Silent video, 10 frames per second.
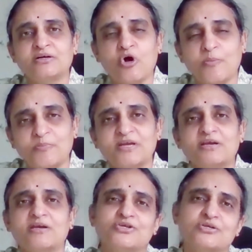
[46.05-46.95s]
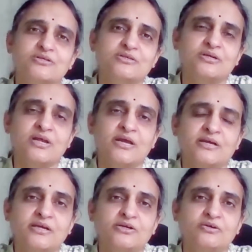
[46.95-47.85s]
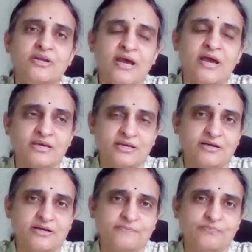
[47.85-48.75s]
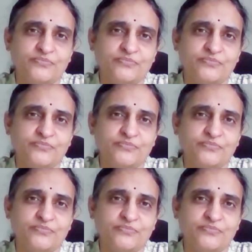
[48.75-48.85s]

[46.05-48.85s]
complications related to diarrhea?